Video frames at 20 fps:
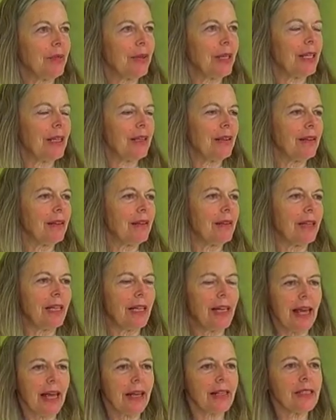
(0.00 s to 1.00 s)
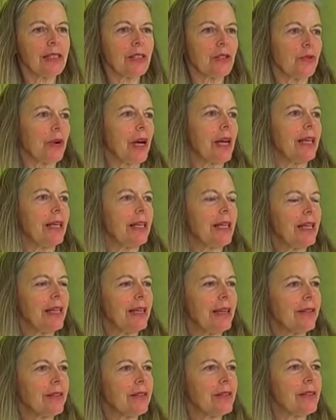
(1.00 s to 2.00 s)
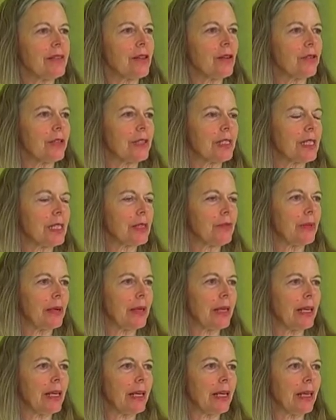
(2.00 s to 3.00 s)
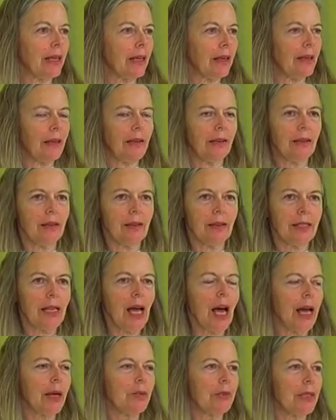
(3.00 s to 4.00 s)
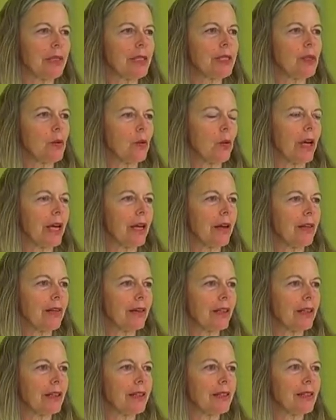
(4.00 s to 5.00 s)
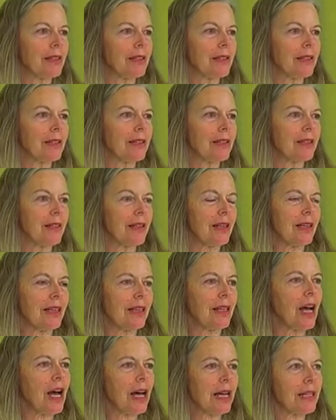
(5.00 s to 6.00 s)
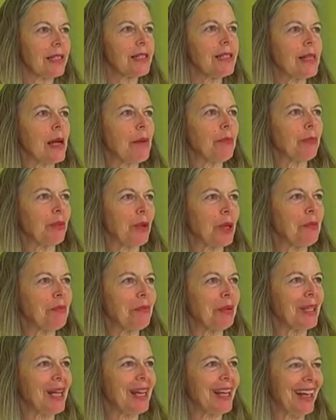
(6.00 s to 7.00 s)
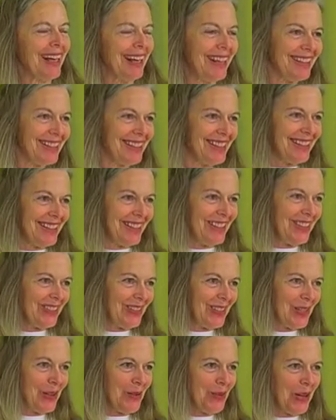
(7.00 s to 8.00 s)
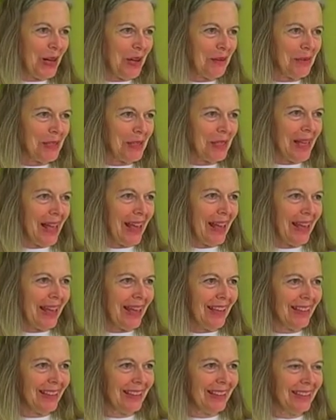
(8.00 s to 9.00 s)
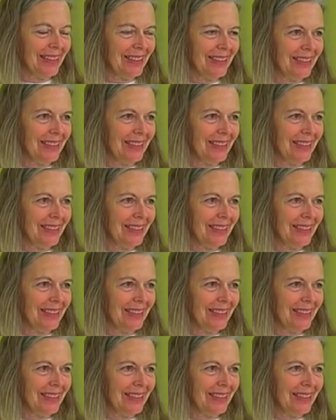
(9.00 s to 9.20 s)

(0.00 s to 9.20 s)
But the next right here, so to speak, in timeless awareness is not a separate place. Do you see what I'm saying?